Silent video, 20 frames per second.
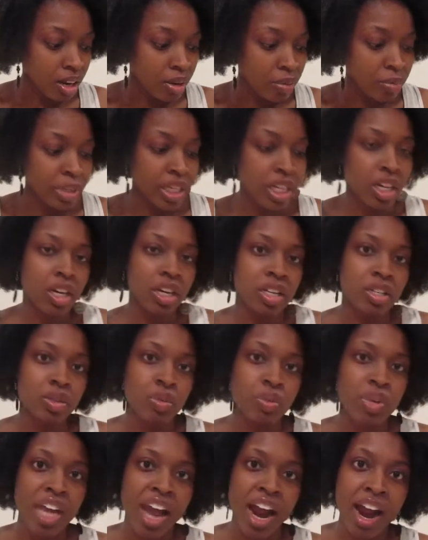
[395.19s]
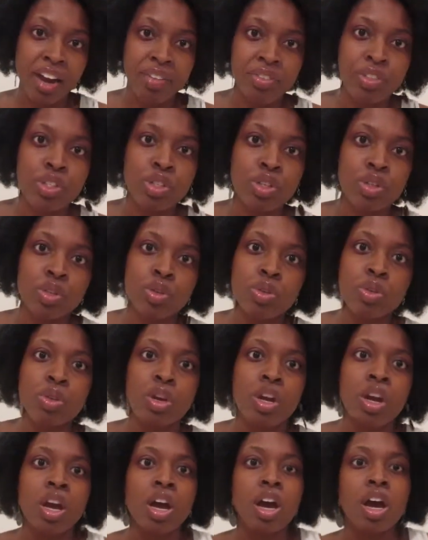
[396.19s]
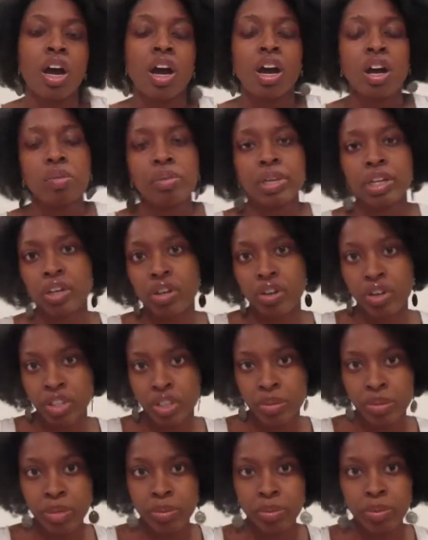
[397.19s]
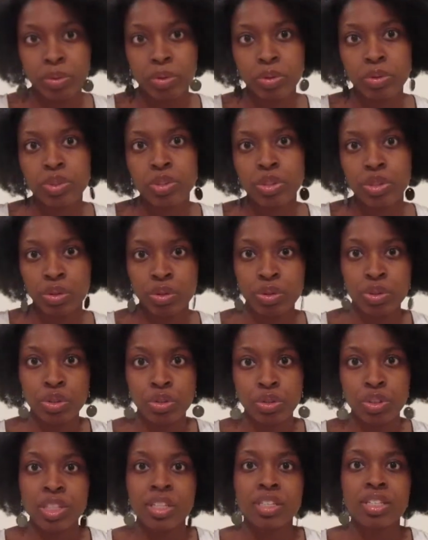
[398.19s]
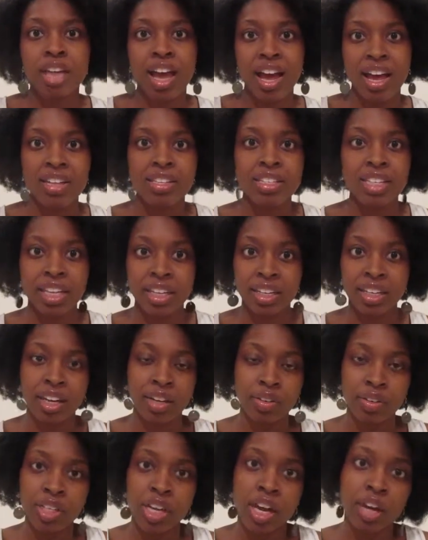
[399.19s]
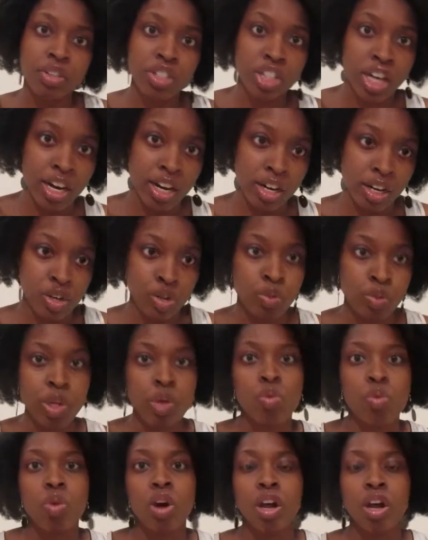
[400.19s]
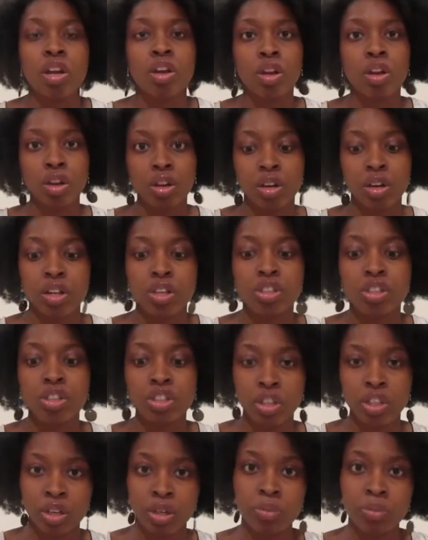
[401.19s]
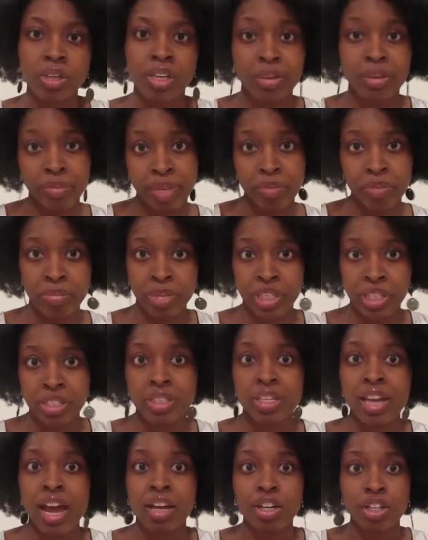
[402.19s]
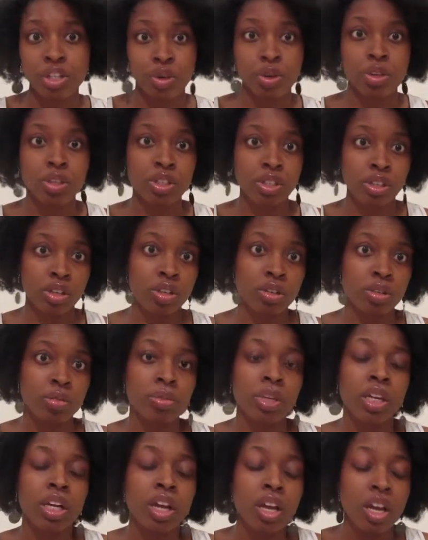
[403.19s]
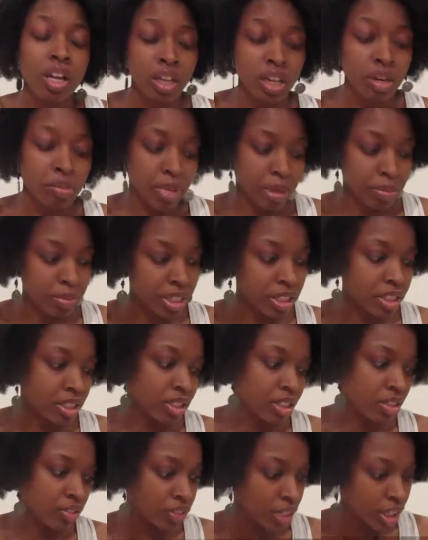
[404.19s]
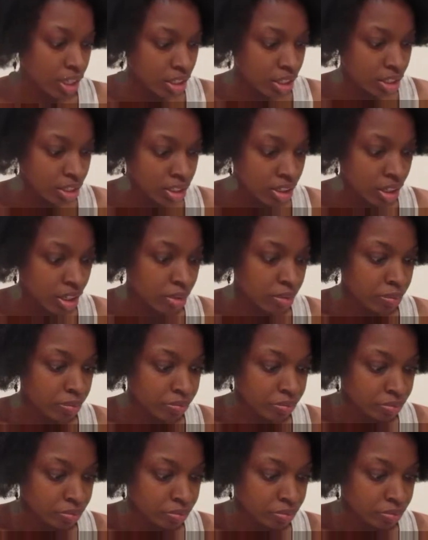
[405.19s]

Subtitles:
because we have to encourage people to do this as a lifestyle change. We want long-term commitments, not short-term commitments into veganism.